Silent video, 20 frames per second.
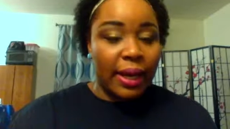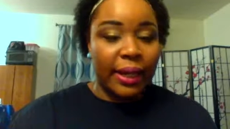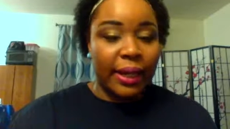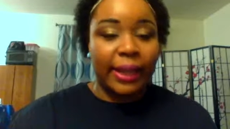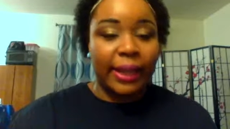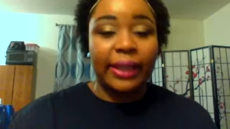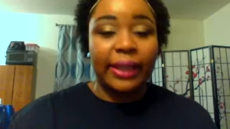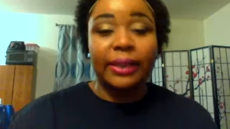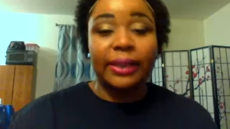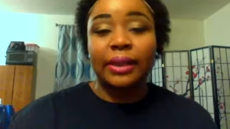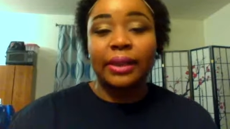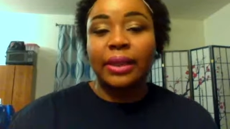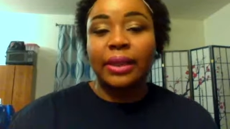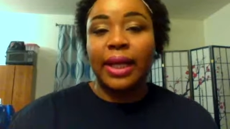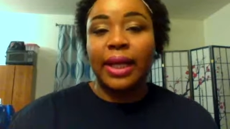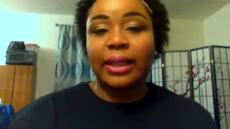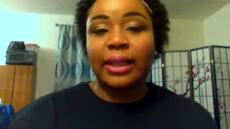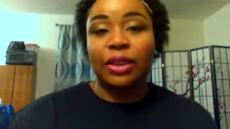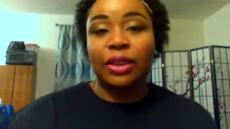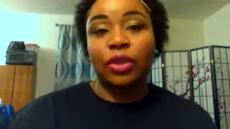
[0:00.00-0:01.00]
it is
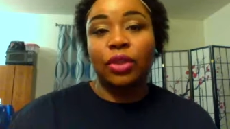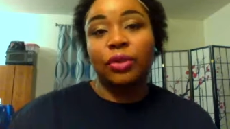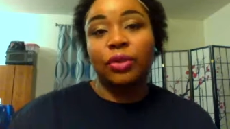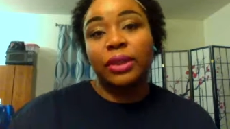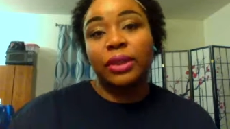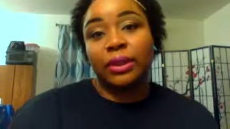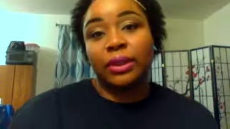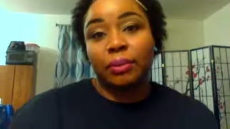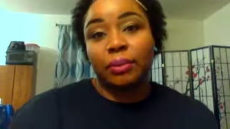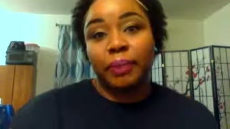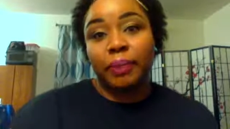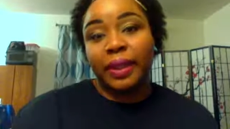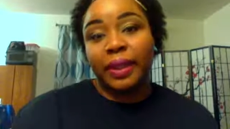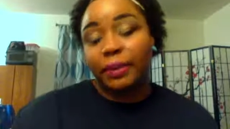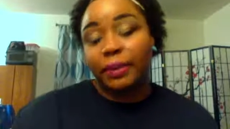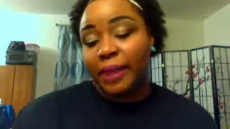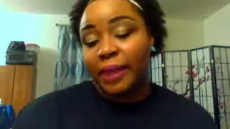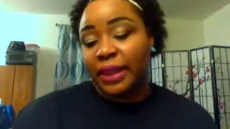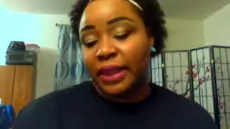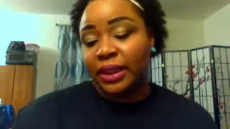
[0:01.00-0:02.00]
as close as the
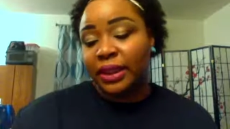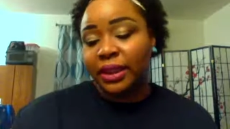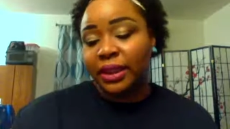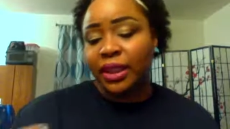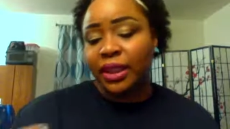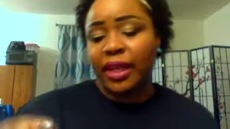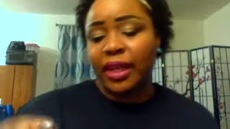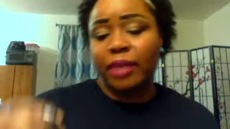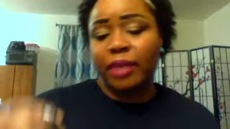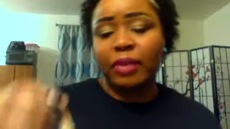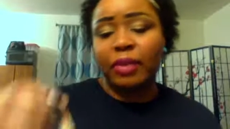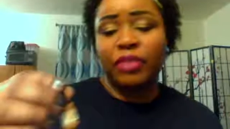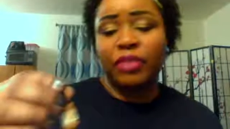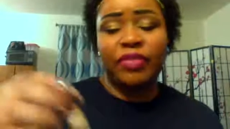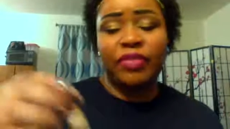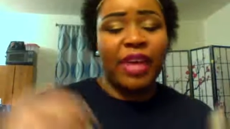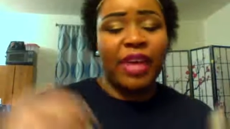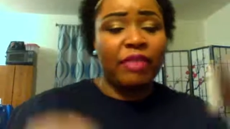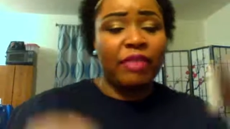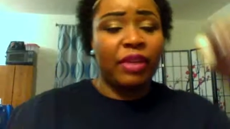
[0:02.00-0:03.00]
best match, because she gave me
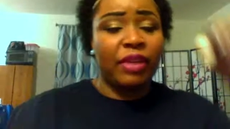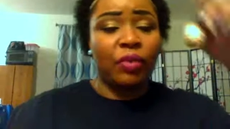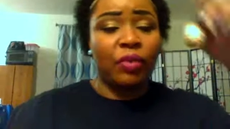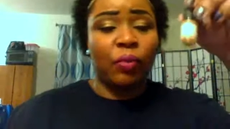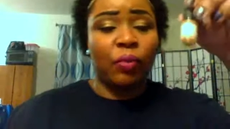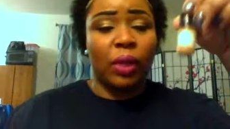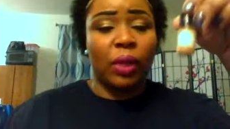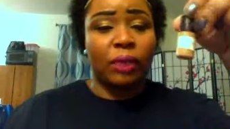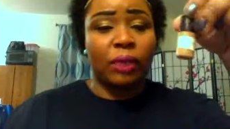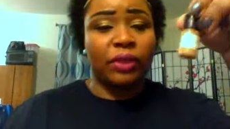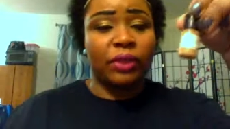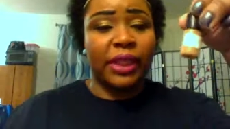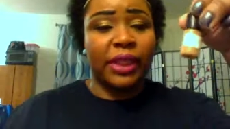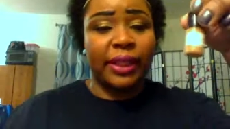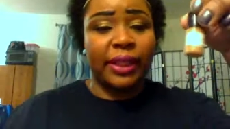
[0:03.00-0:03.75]
5N1, which I